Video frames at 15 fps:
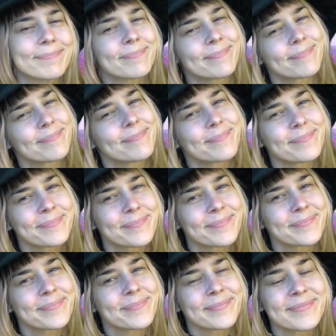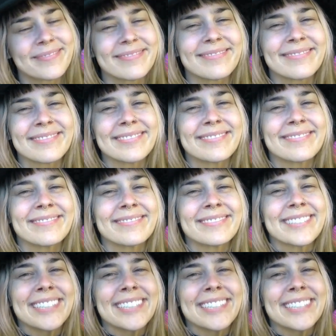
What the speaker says: Nothing is said.